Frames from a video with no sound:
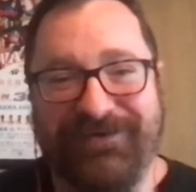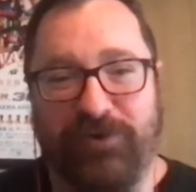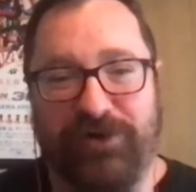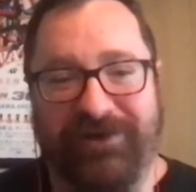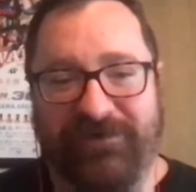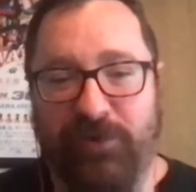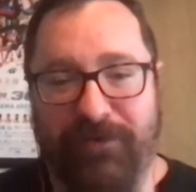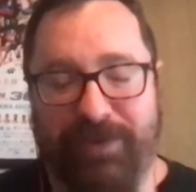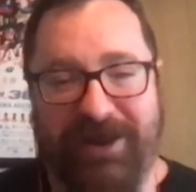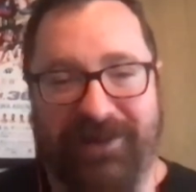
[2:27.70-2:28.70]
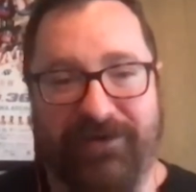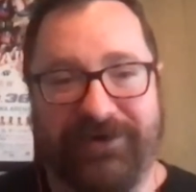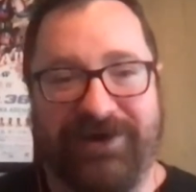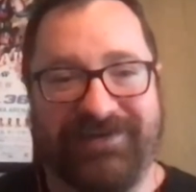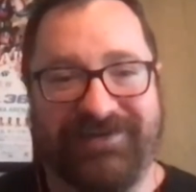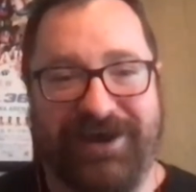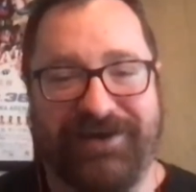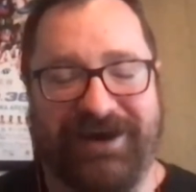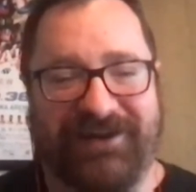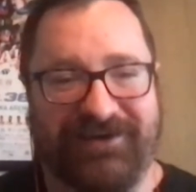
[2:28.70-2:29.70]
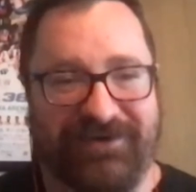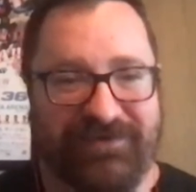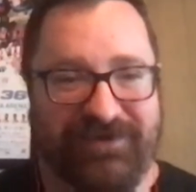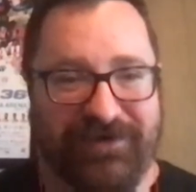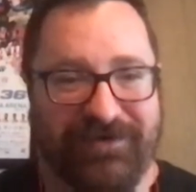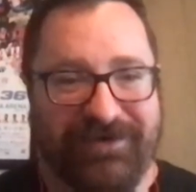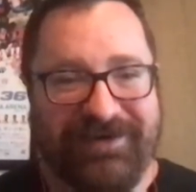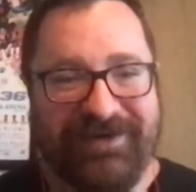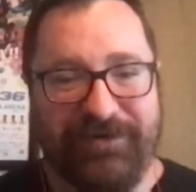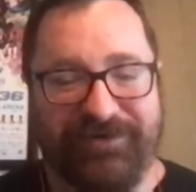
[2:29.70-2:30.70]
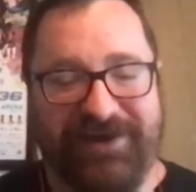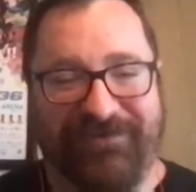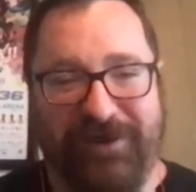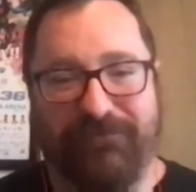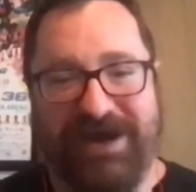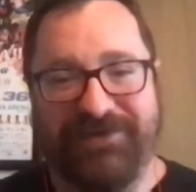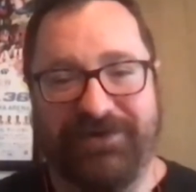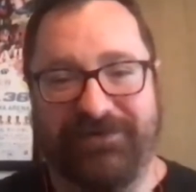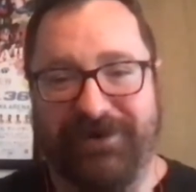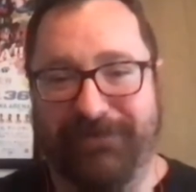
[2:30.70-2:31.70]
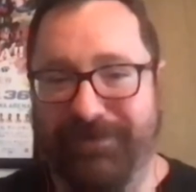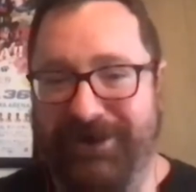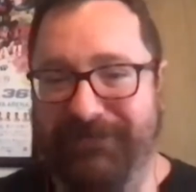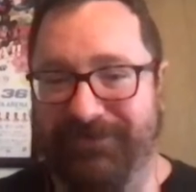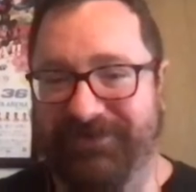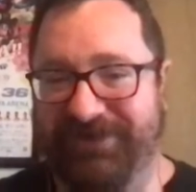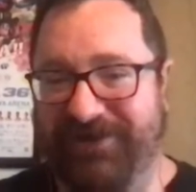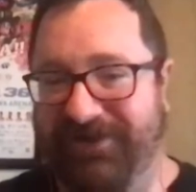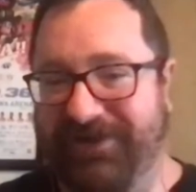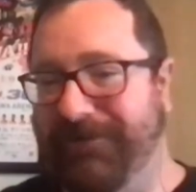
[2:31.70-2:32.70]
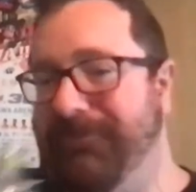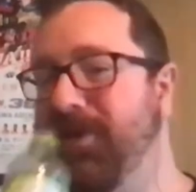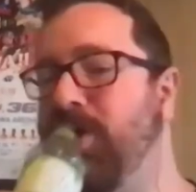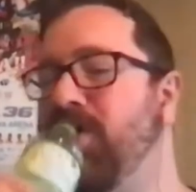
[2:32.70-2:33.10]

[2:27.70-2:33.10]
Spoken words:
where if you want a pillow, it costs $10. So it was definitely a budget trip, and I appreciate all the help.